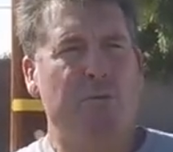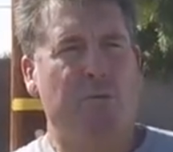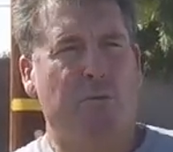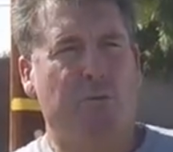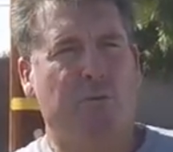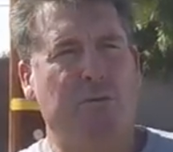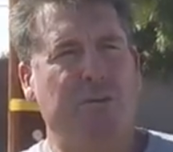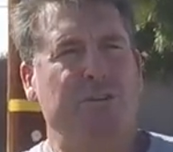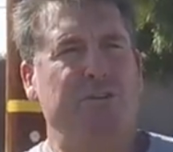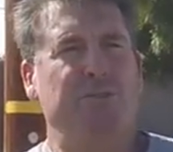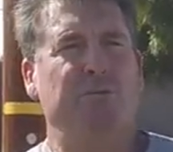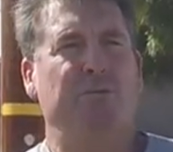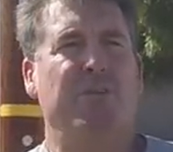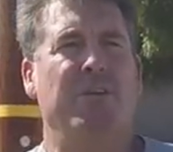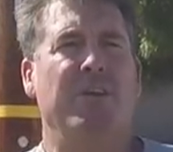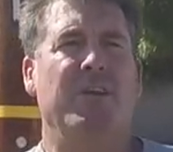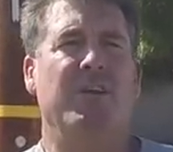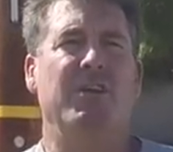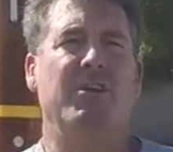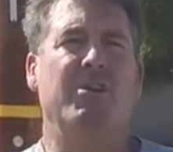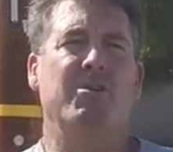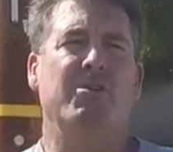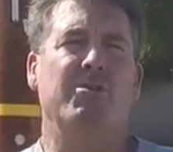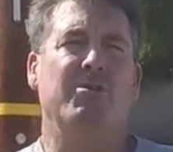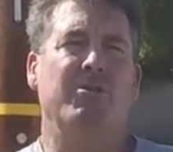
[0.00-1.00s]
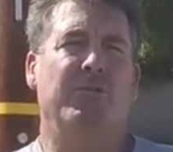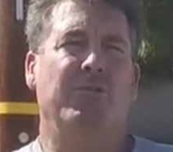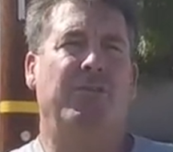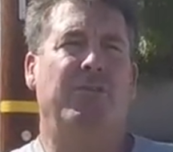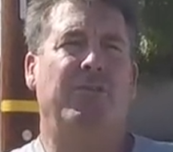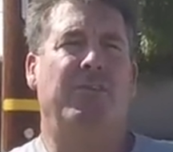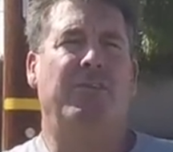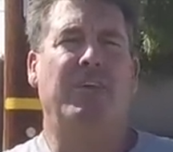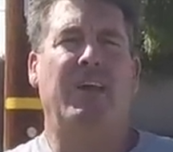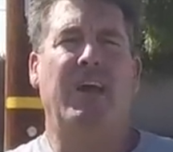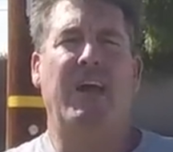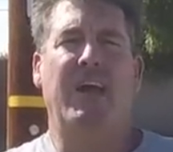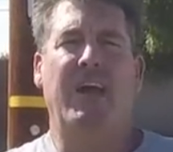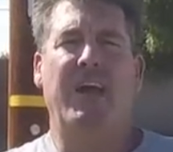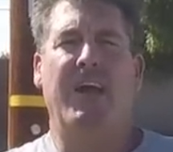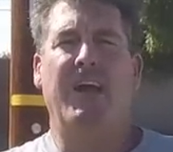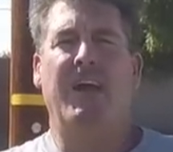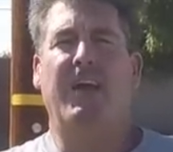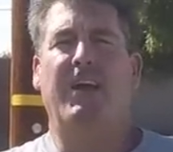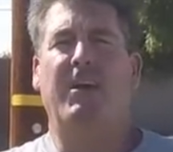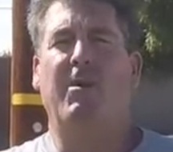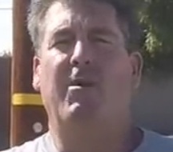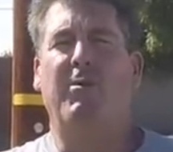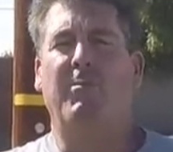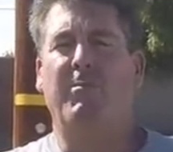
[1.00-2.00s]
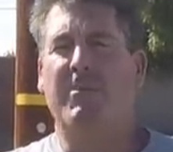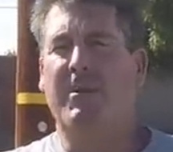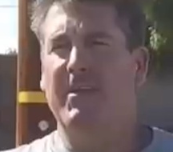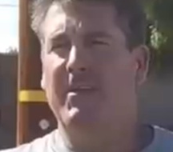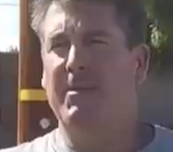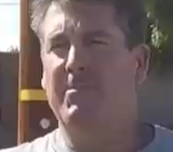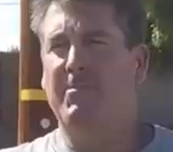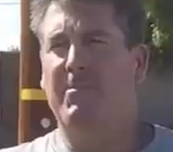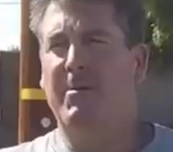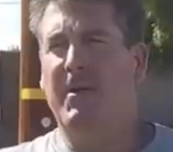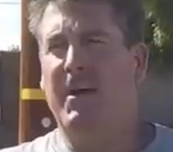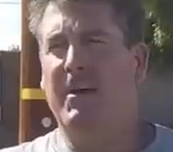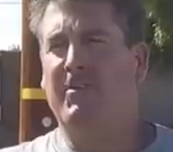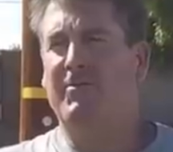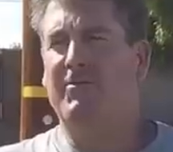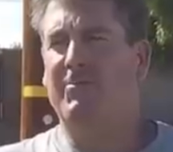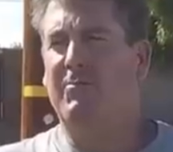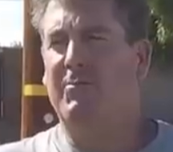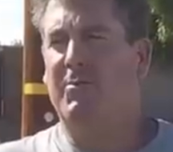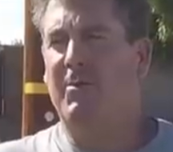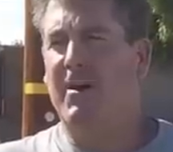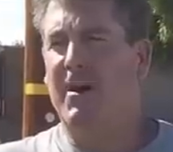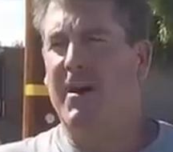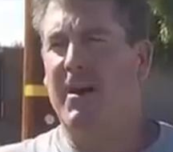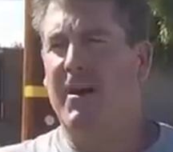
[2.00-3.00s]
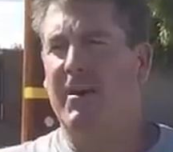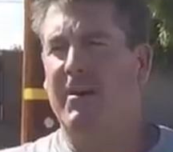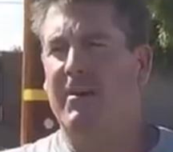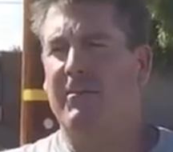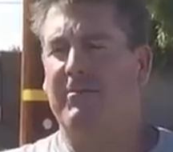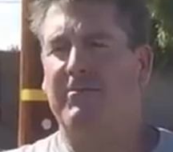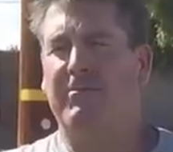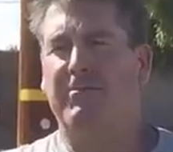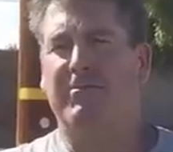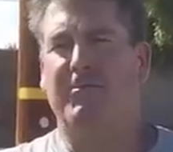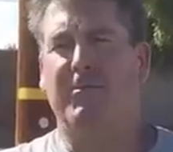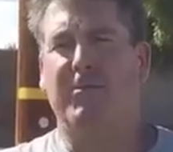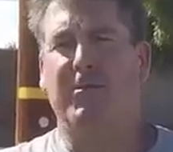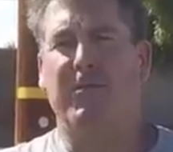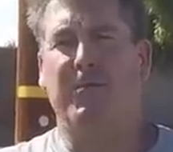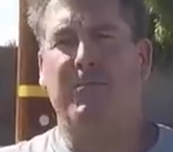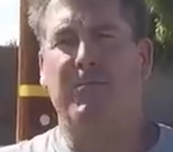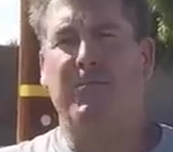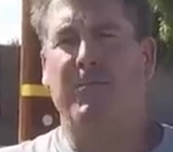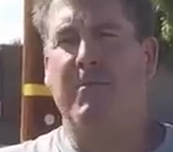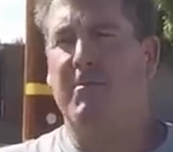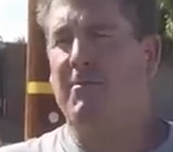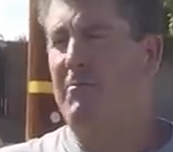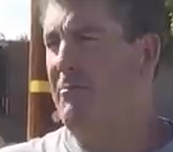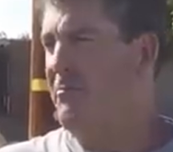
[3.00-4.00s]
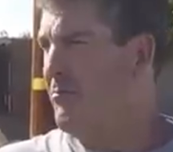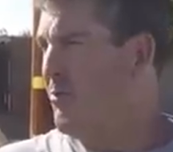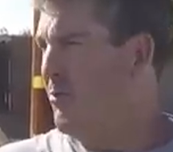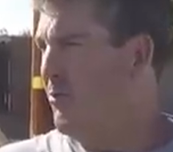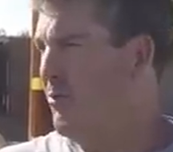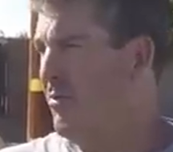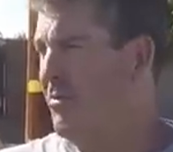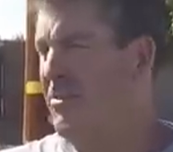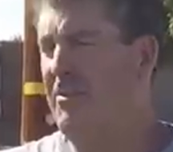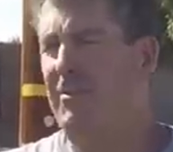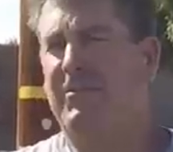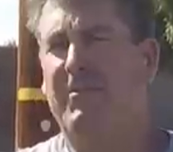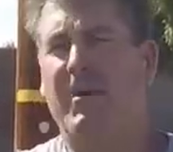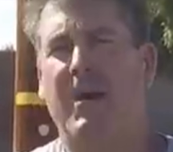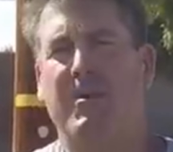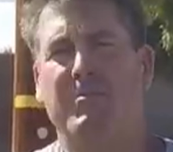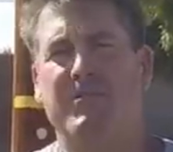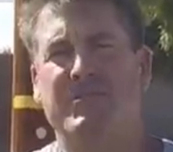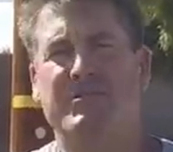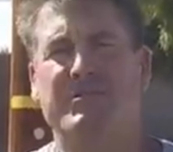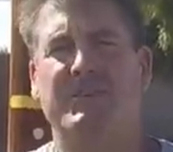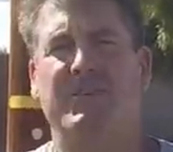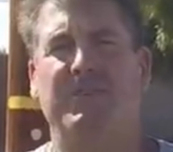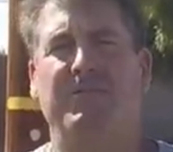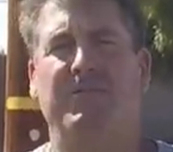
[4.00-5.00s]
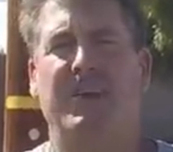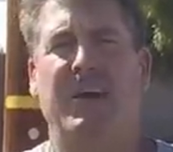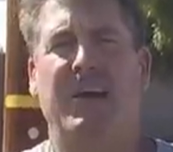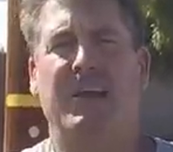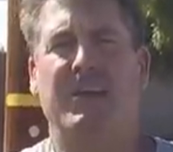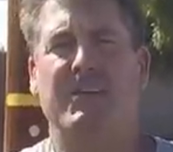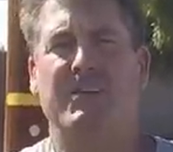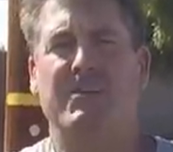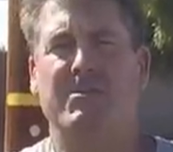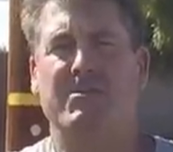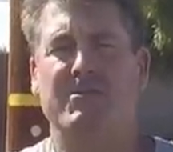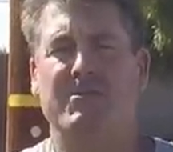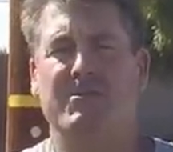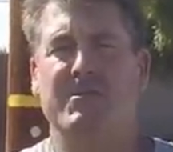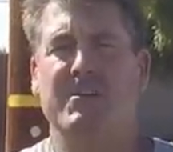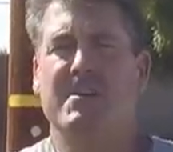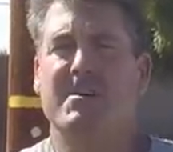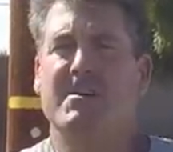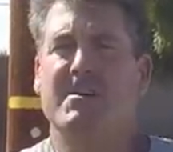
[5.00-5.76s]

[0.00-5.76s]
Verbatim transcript: which one do you think will be the best one for what the type of stuff I do,